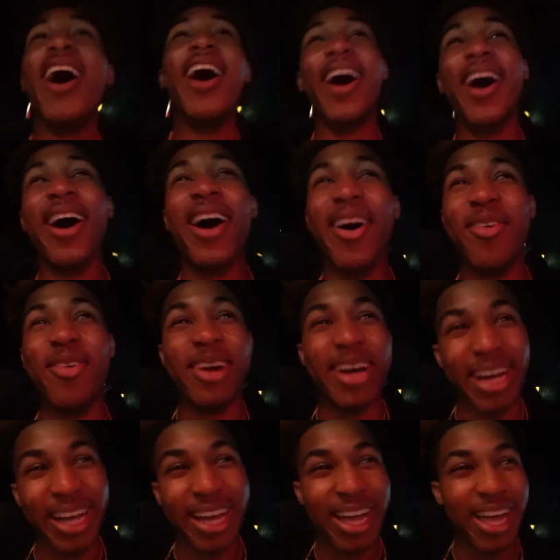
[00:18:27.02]
oh my
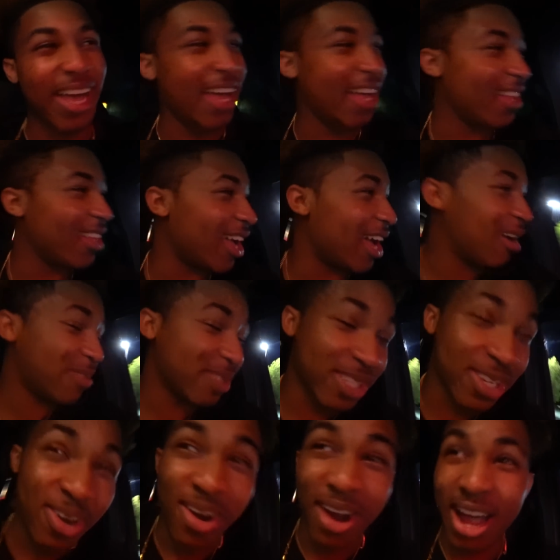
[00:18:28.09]
god, I was
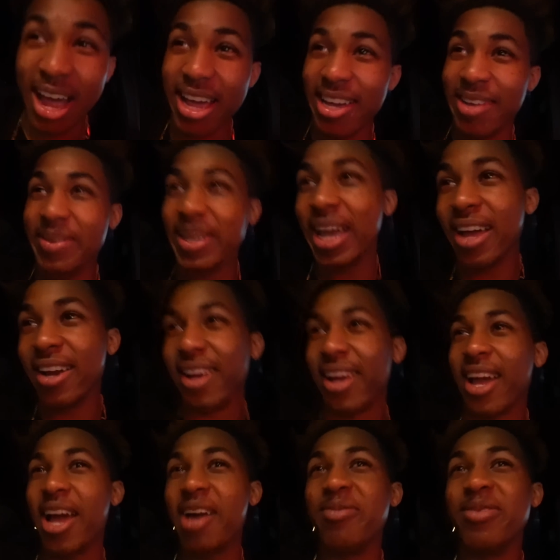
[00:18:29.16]
crying behind the
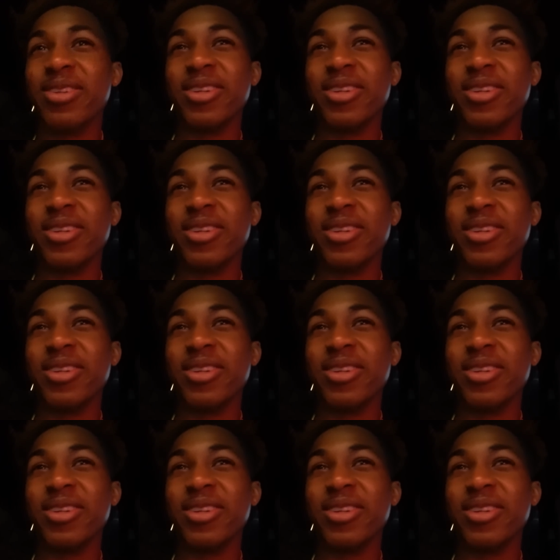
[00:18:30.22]
camera,